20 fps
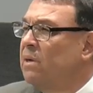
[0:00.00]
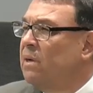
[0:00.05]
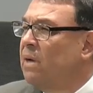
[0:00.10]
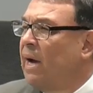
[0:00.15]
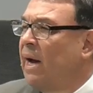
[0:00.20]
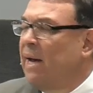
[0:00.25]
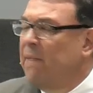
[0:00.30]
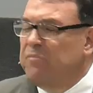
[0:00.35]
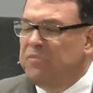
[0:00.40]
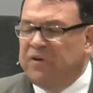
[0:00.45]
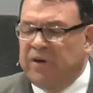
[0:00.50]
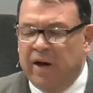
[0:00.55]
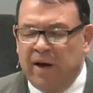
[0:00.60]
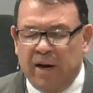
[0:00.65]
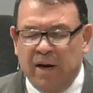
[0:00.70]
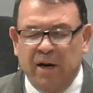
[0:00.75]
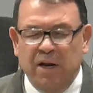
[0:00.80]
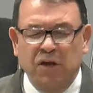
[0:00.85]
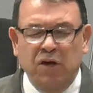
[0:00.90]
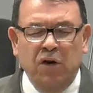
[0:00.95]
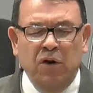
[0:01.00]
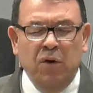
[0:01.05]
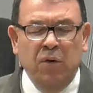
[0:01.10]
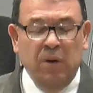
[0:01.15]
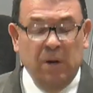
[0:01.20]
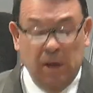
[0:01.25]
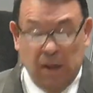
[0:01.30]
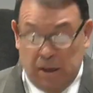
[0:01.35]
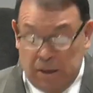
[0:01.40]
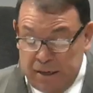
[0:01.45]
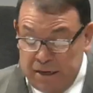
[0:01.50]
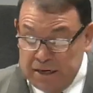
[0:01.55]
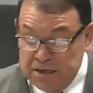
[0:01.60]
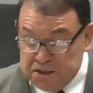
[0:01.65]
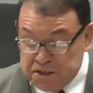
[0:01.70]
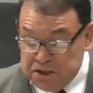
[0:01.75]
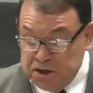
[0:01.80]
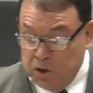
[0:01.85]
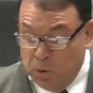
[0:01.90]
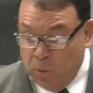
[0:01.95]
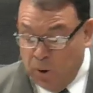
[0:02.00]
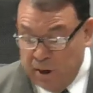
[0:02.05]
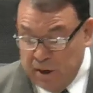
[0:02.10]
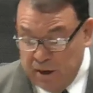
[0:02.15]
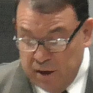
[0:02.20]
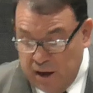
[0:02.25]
I'm telling you, listen to what